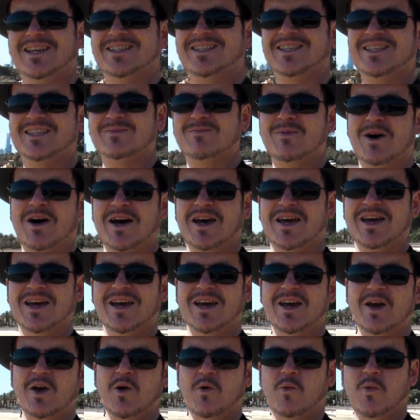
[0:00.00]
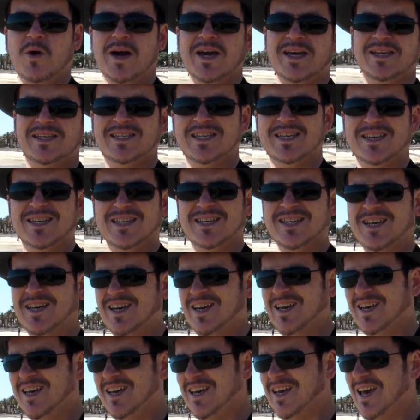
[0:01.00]
this is my way to
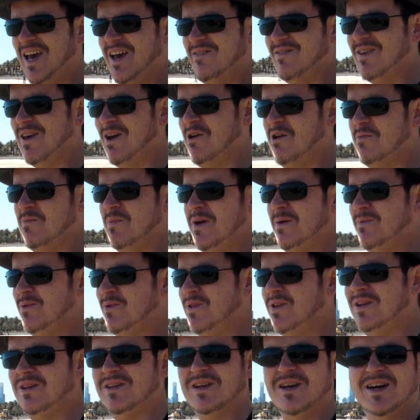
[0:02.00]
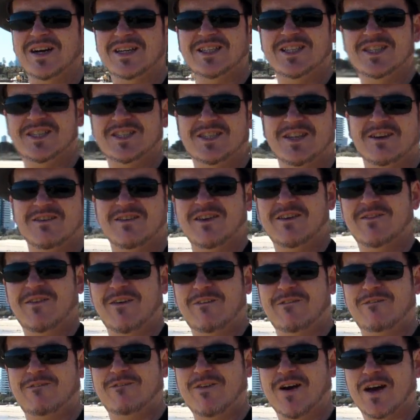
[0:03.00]
have a go at people that I just don't give a
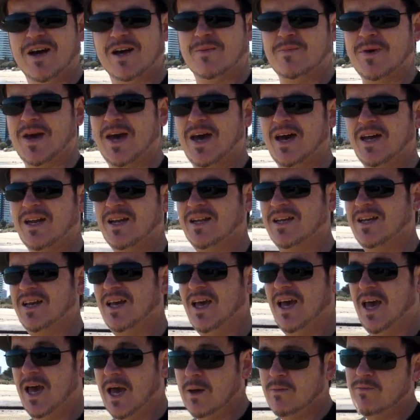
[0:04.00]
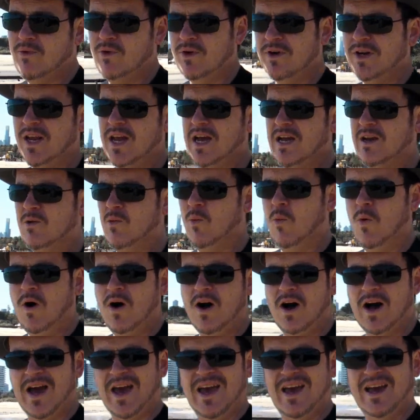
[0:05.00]
fuck about and point out
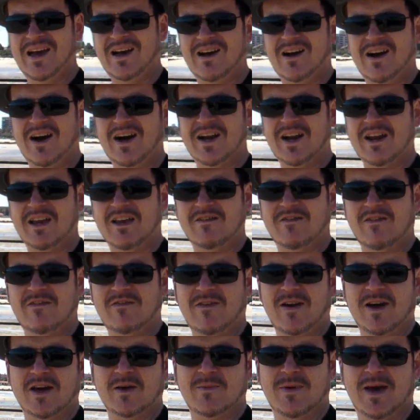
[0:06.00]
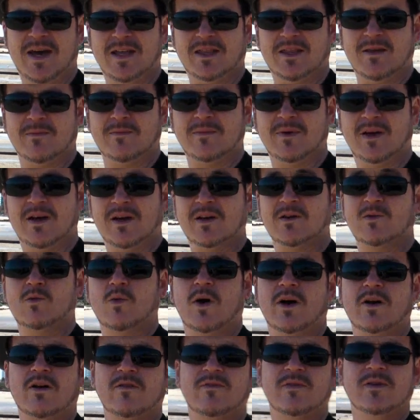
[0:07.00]
why I don't give a fuck about them. And
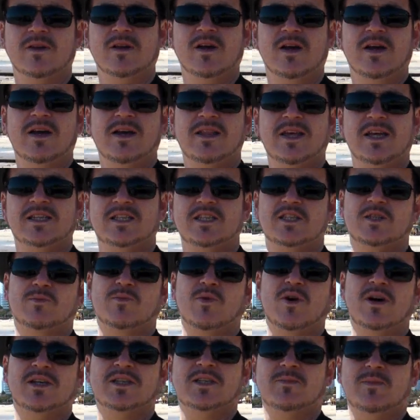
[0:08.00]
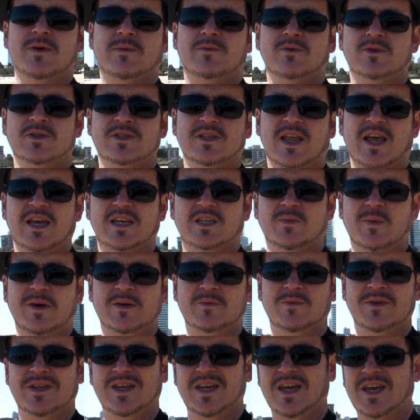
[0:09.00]
quite often that's a surprise to people because they
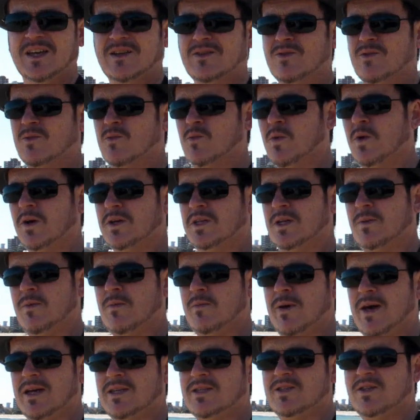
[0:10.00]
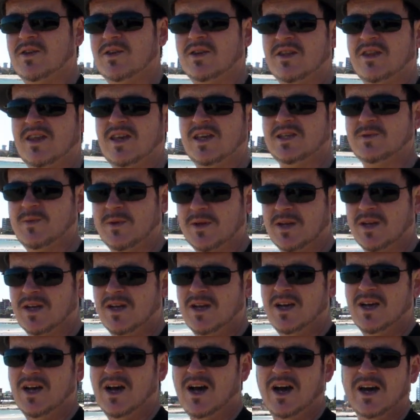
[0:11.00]
expect me to get worked up about certain things, but
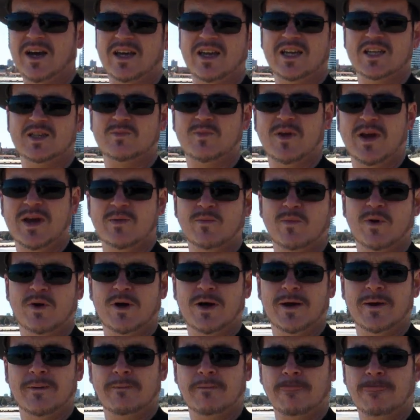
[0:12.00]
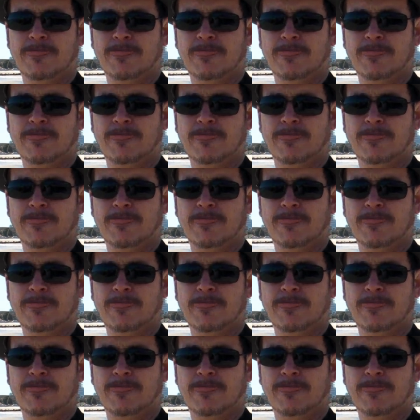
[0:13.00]
I can explain why